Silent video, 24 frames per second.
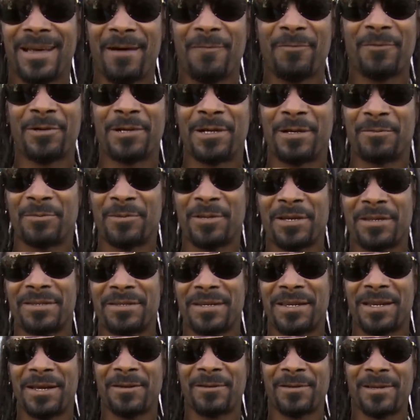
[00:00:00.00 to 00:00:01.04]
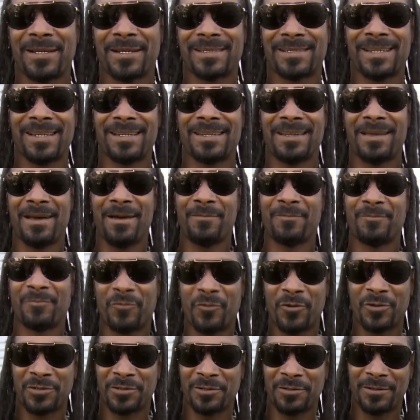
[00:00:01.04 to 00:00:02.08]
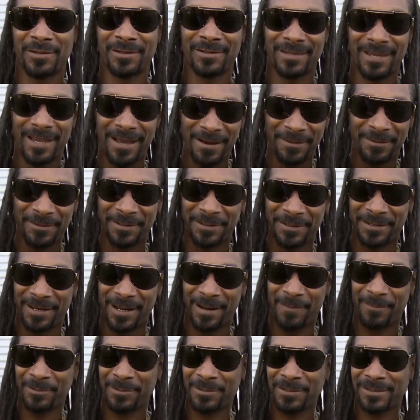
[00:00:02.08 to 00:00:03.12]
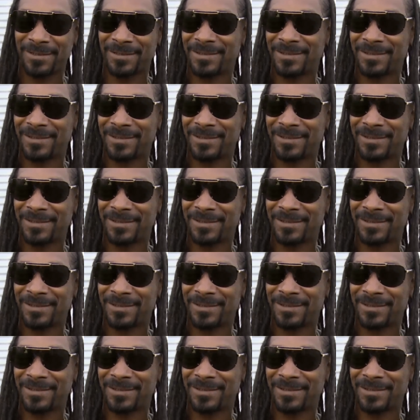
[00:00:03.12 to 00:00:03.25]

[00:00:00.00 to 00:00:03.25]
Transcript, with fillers: I wasn't even looking down like that. Now I'm forced to look down at the camera.